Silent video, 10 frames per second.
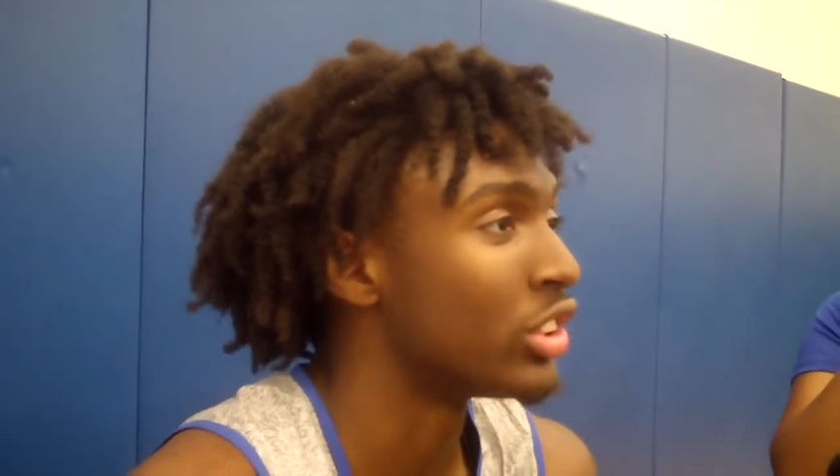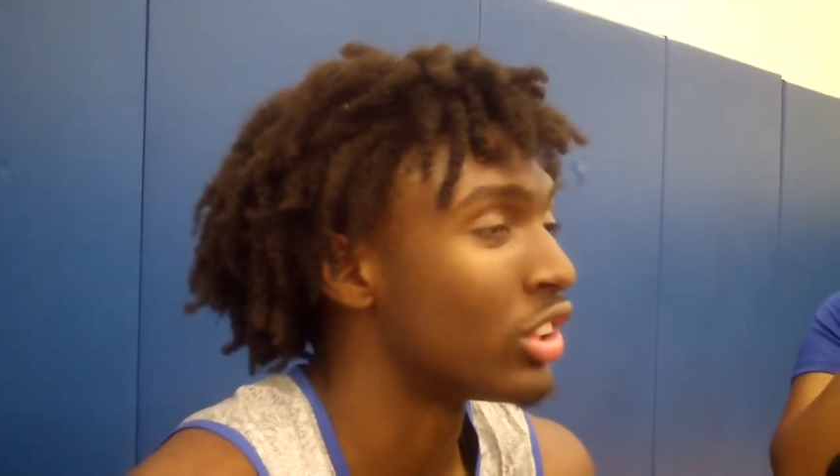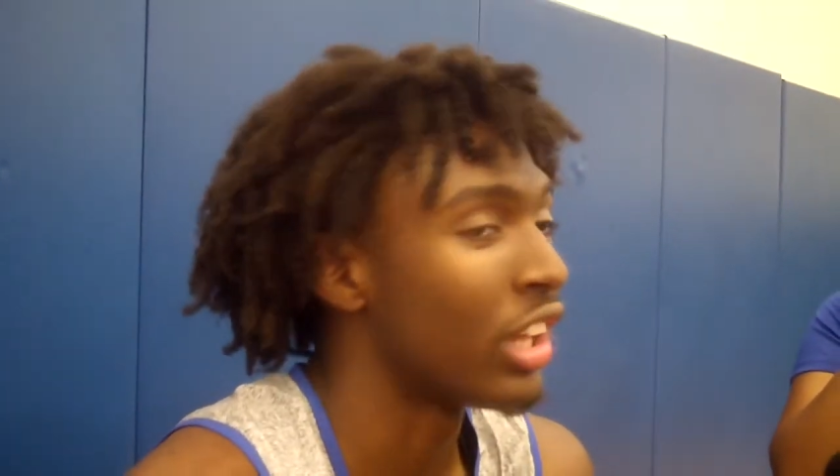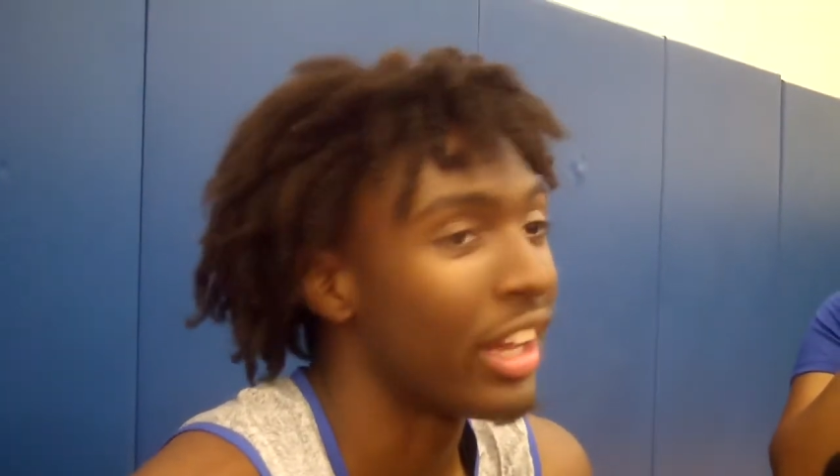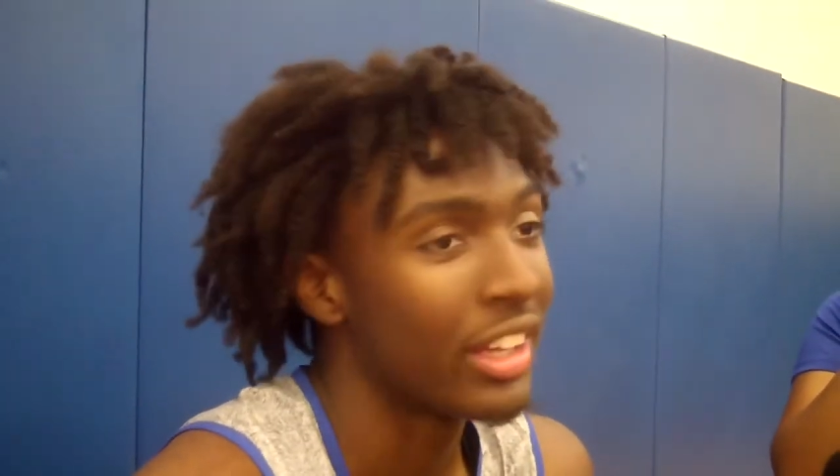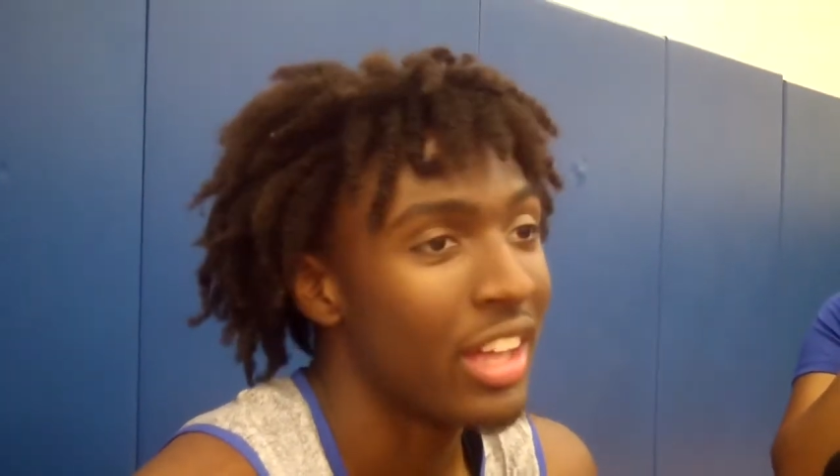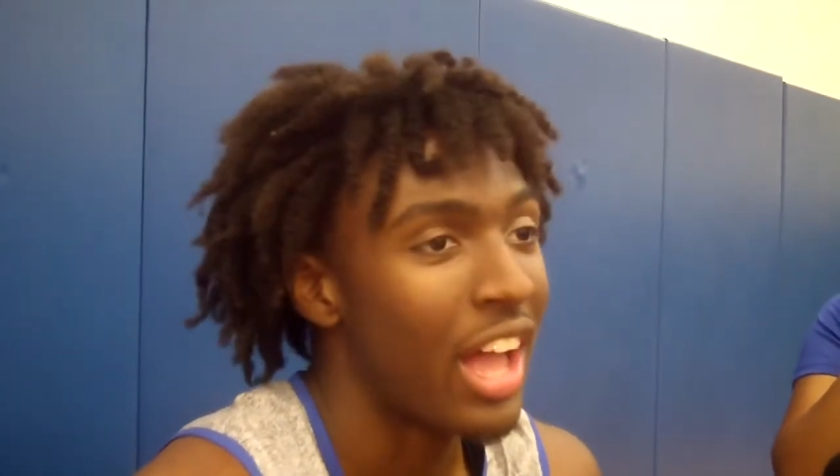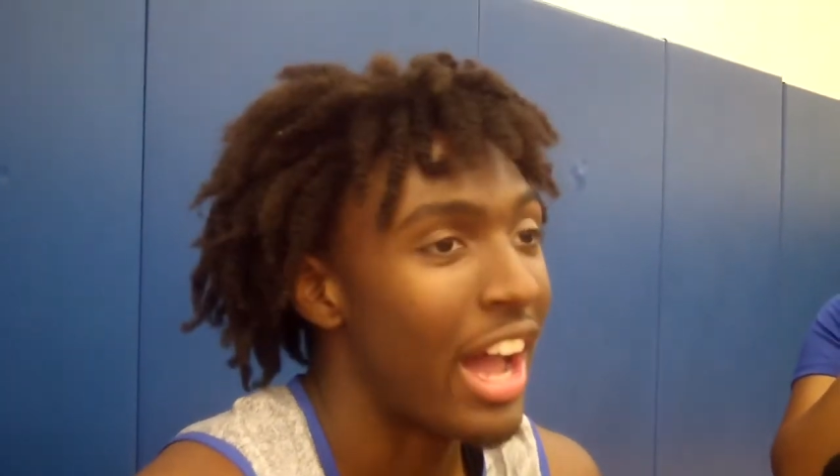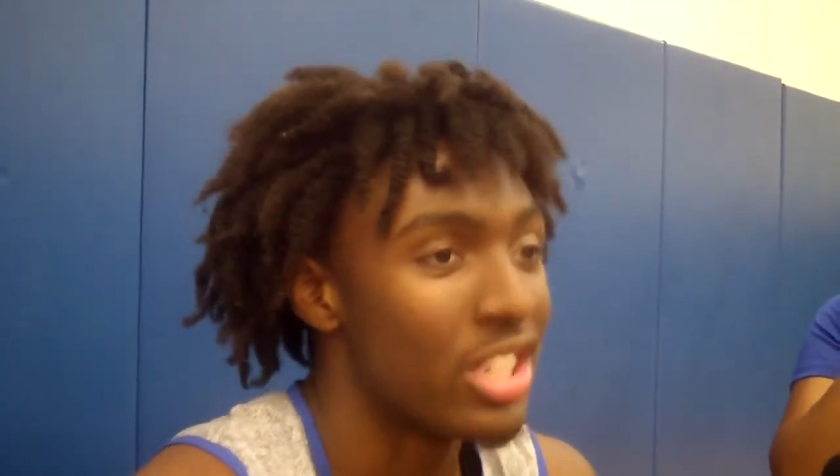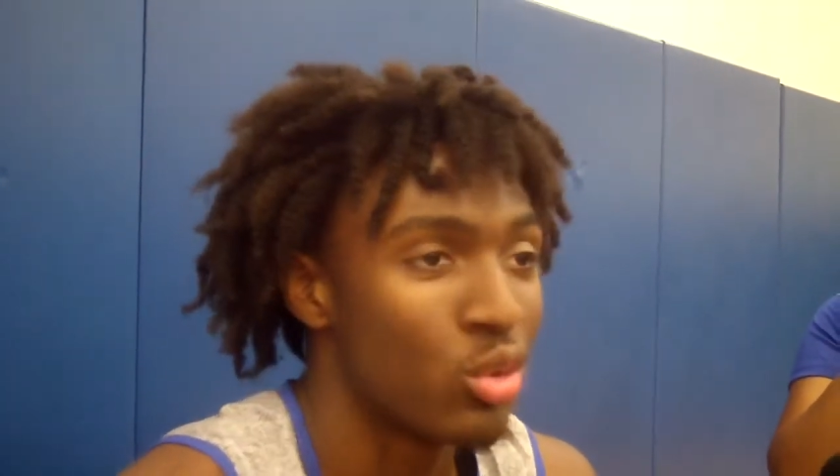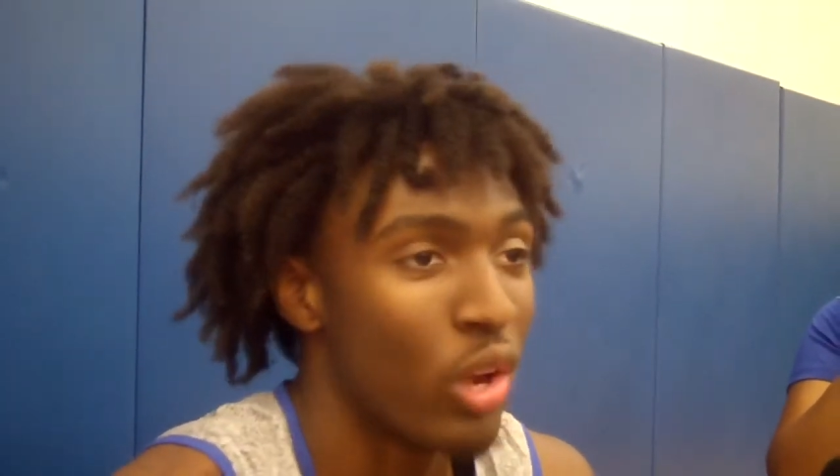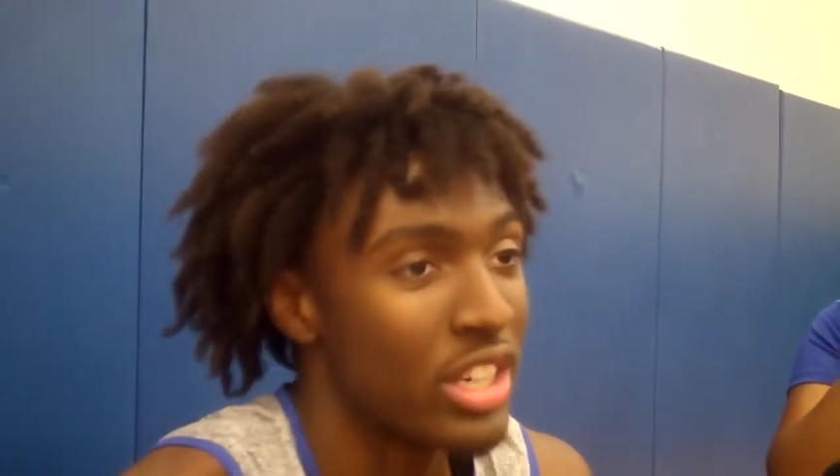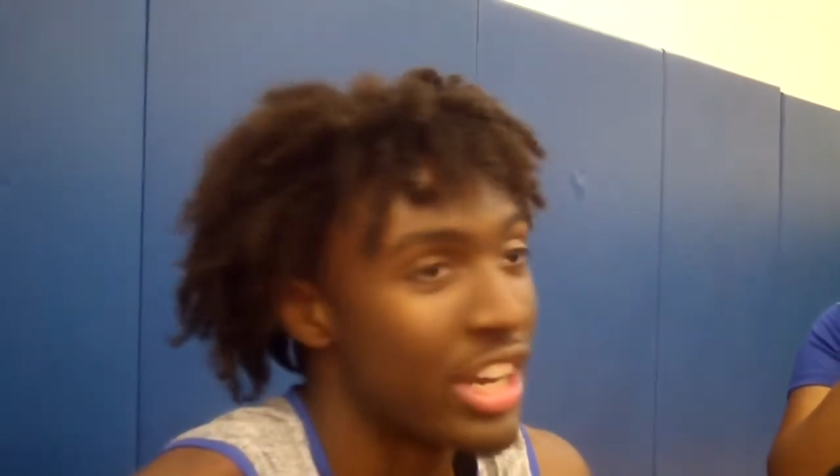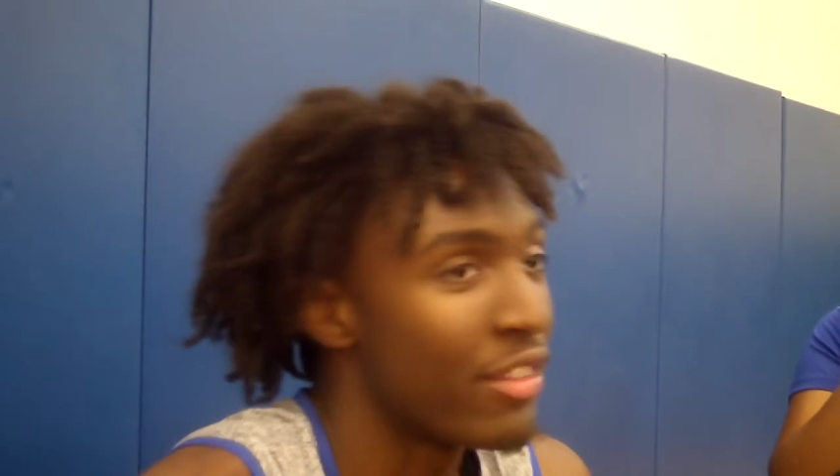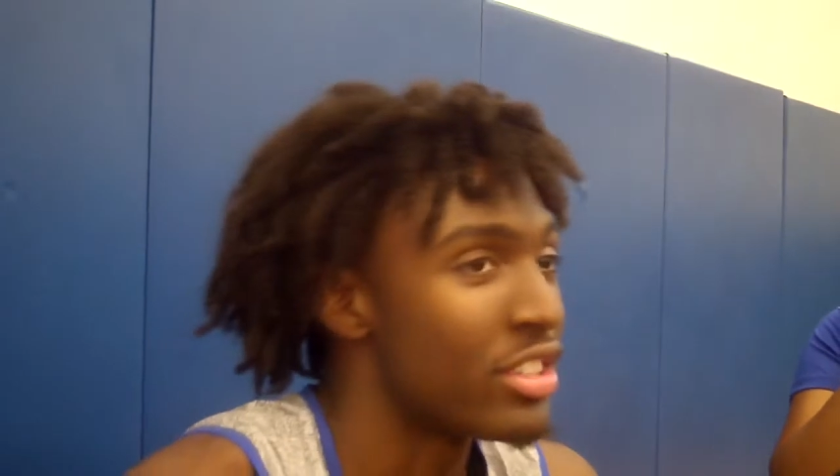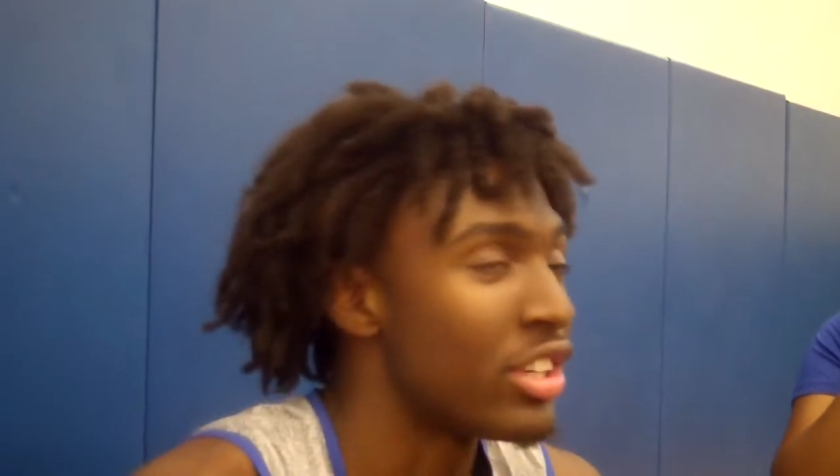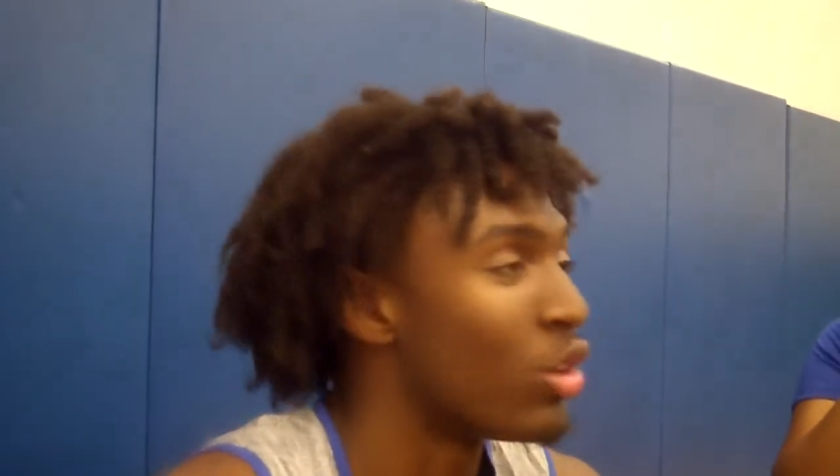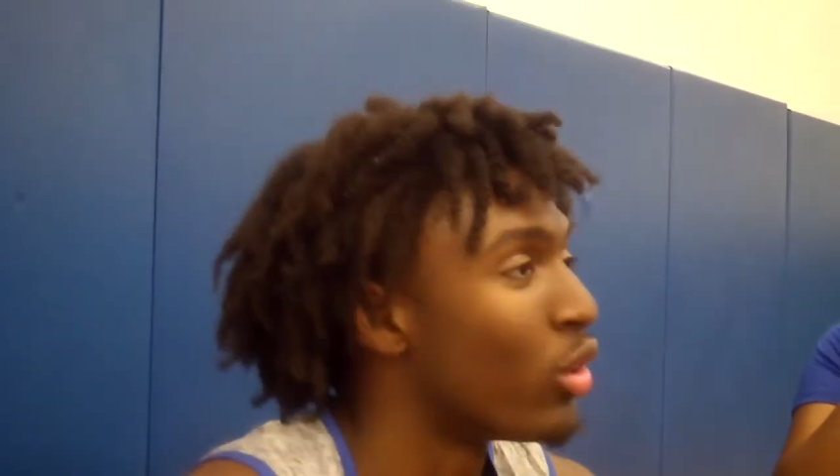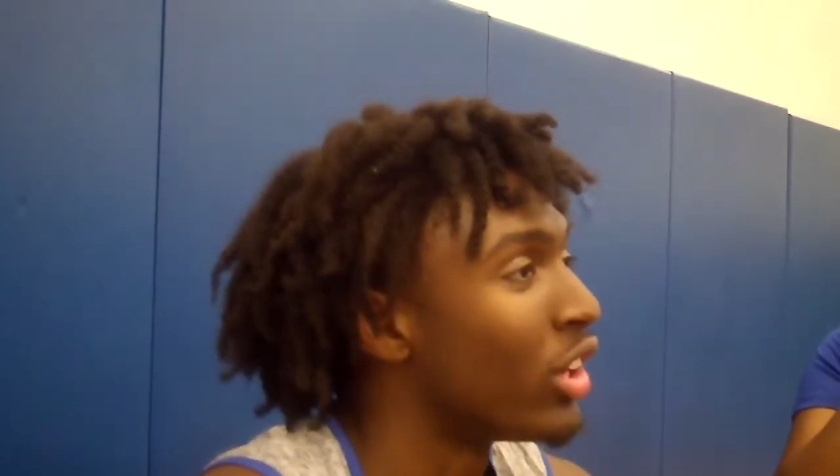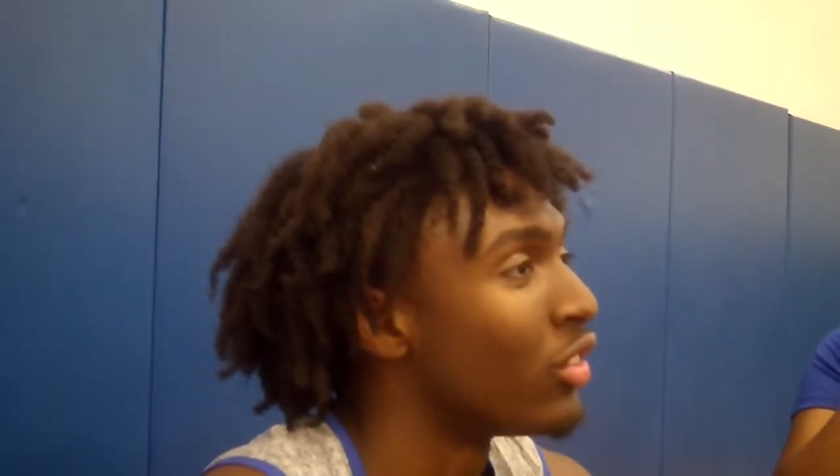So, like, I just watched every
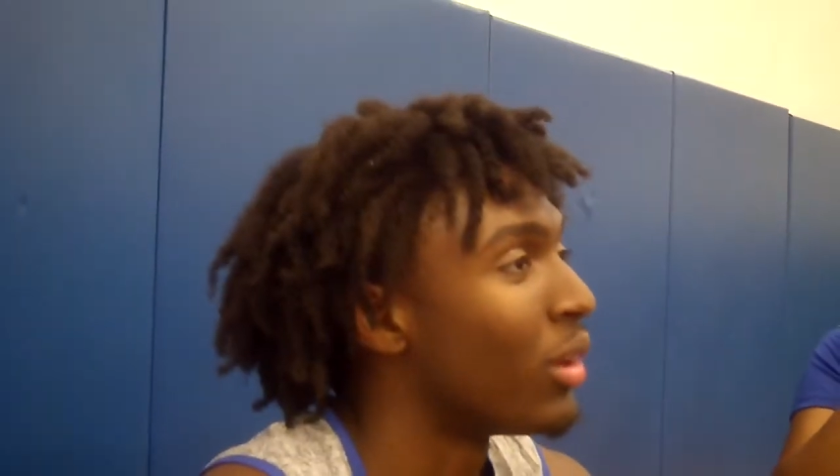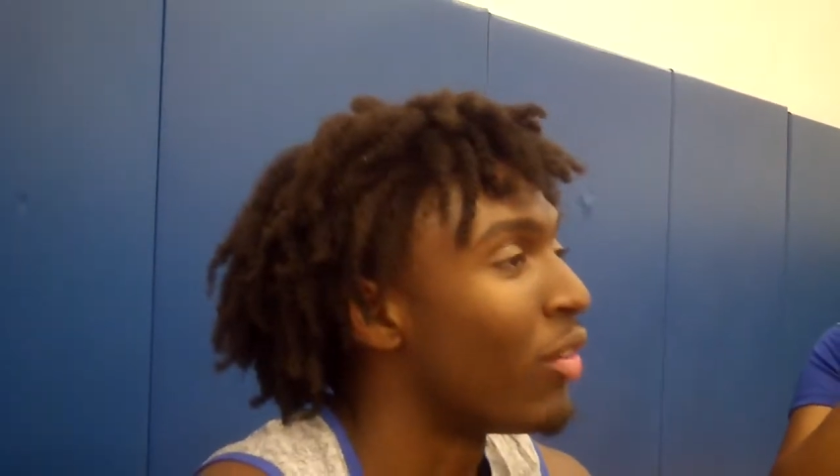single one of them.